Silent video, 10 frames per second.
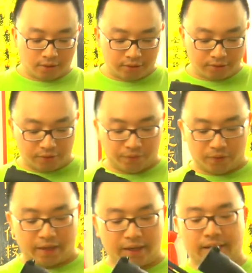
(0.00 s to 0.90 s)
also
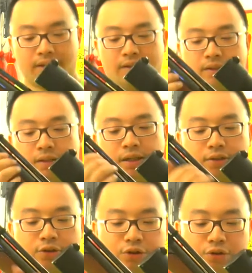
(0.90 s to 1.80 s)
forget that the
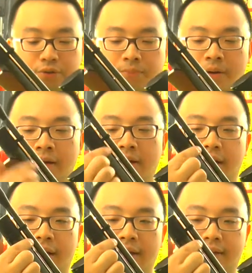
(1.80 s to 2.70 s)
cylinder tube
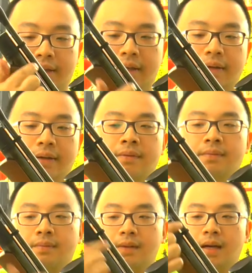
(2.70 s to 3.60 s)
and the
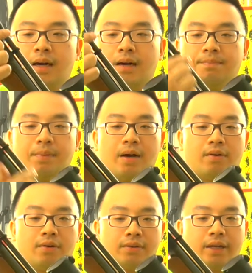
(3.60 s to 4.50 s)

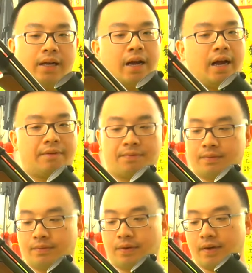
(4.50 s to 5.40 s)
barrel, they have
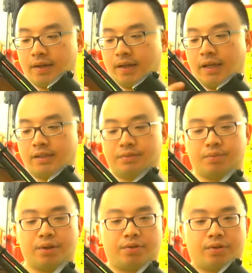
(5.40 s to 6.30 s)
very nice,
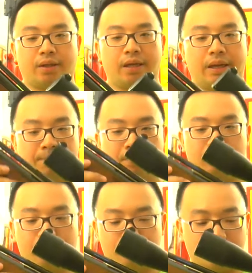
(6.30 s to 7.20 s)
rich, deep,
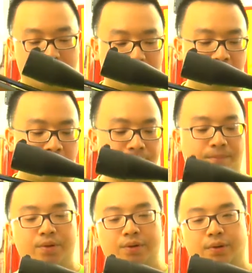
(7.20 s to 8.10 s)
rich
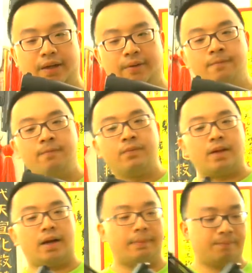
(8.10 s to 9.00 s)
bluing.
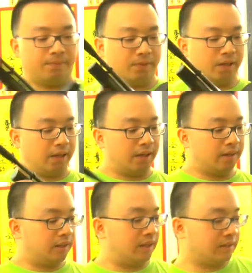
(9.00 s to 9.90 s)
The
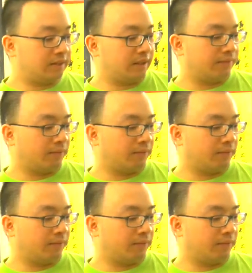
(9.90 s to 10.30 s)
TC